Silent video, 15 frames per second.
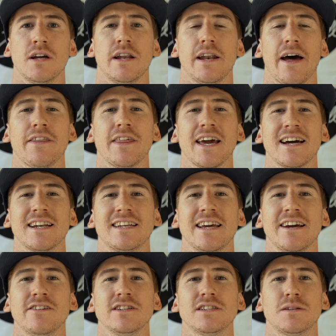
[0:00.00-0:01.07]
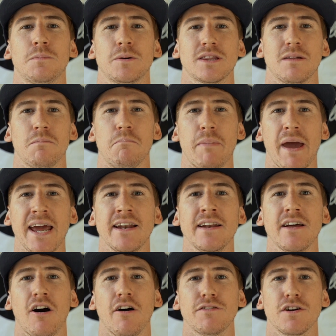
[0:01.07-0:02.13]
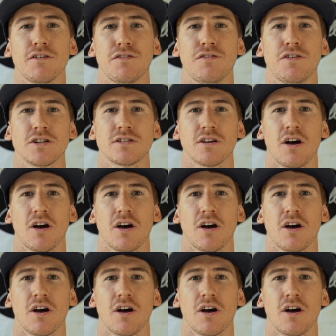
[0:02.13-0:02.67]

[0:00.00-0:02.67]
Now the idea is to put the bend of your foot